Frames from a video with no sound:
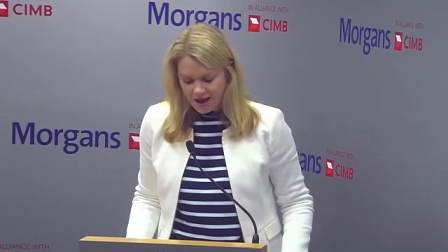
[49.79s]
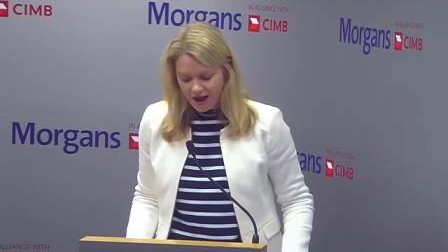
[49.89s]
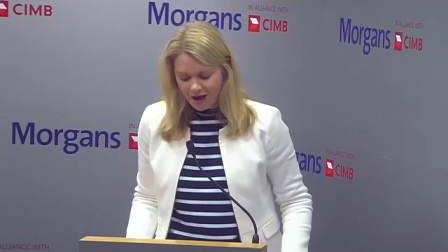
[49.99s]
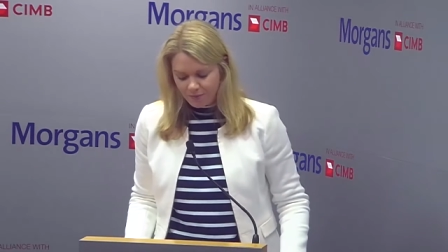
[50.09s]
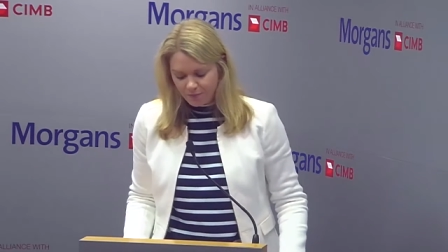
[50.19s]

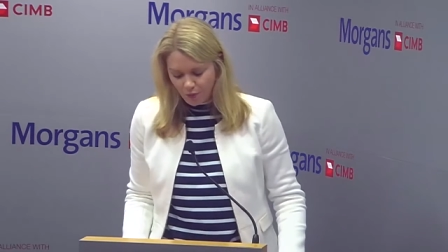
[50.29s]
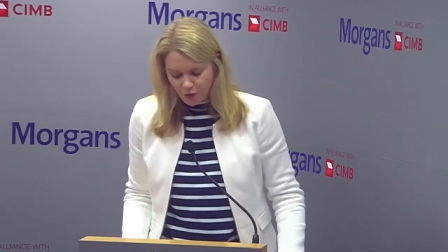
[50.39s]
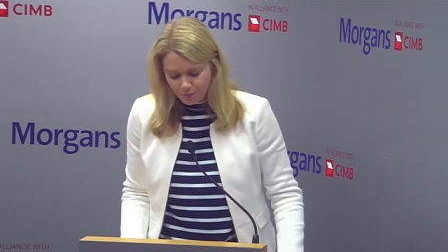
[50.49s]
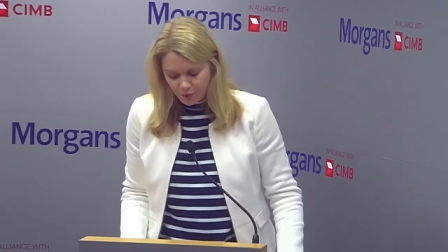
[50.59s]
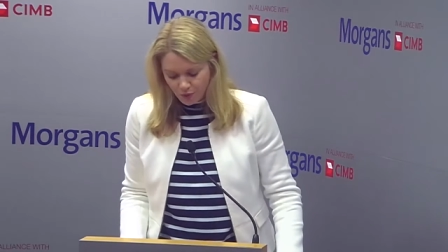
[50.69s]
Uh, but
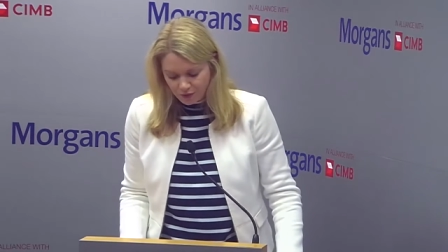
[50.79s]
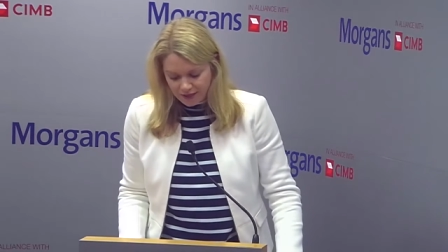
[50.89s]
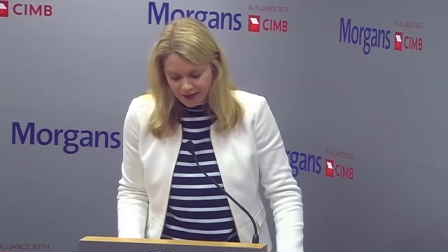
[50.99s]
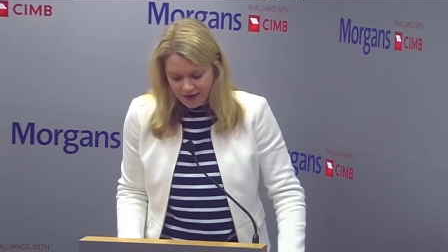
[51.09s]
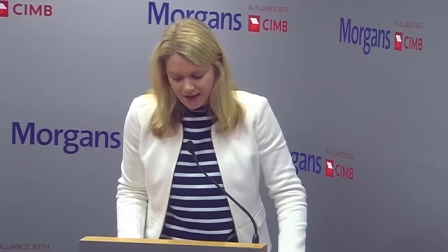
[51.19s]
more
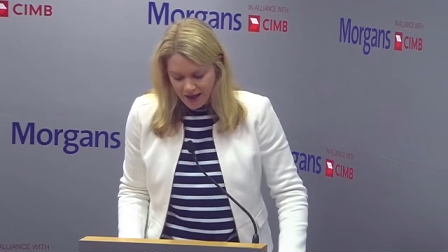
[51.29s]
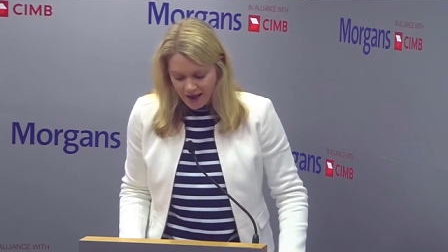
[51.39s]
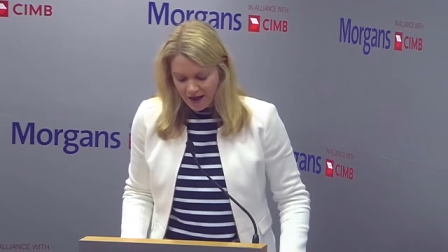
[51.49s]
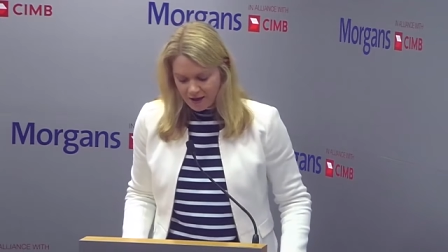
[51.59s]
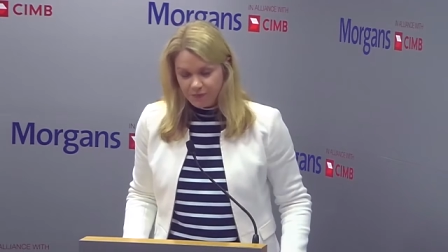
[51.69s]
importantly,
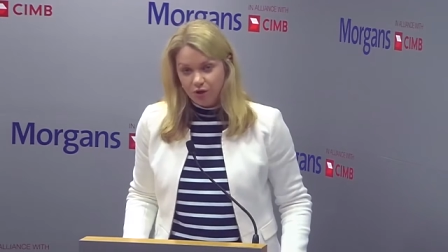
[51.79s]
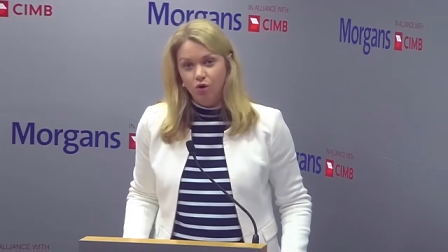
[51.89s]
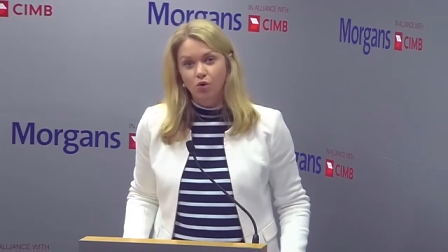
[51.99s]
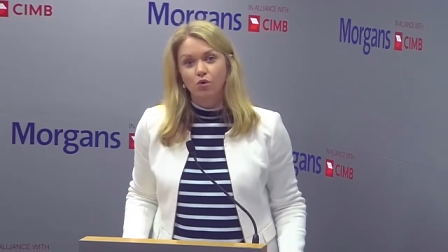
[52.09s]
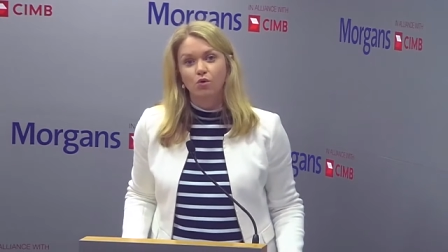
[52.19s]
um, the
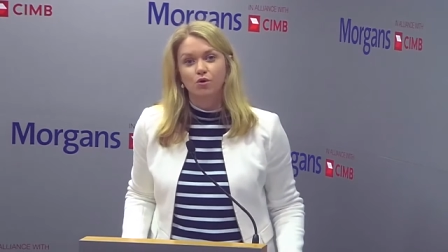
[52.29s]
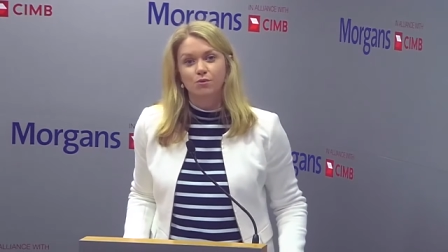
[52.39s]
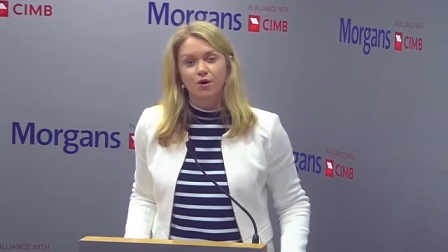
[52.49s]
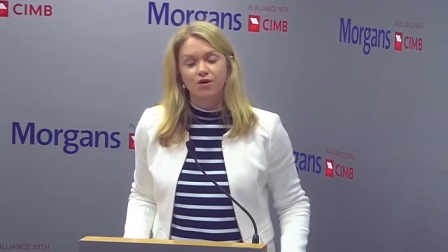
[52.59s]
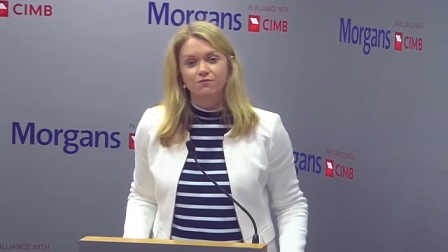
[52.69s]
core
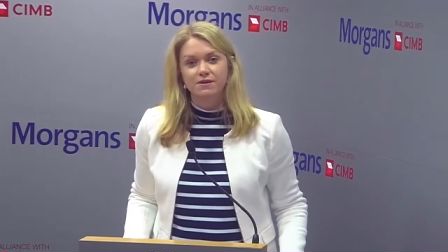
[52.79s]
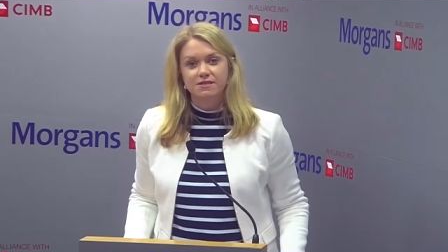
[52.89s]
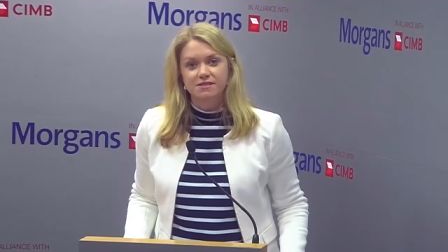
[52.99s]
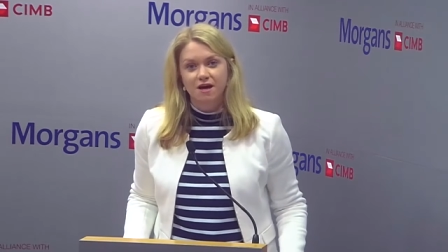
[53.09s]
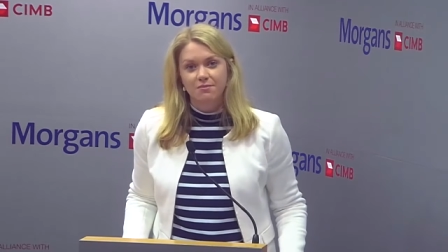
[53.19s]
automotive business,